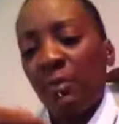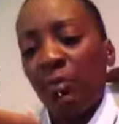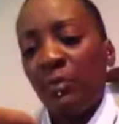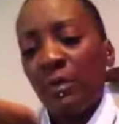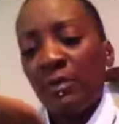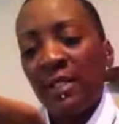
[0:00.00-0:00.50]

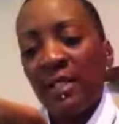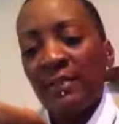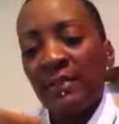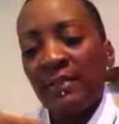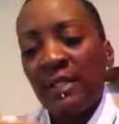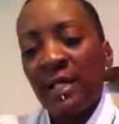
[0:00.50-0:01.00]
on
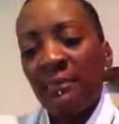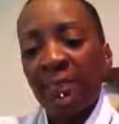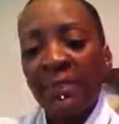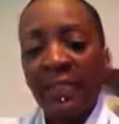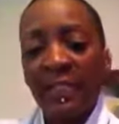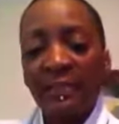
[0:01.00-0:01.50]
nonstop
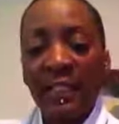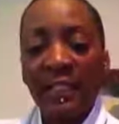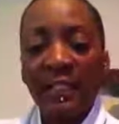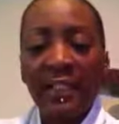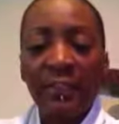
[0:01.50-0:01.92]
because I like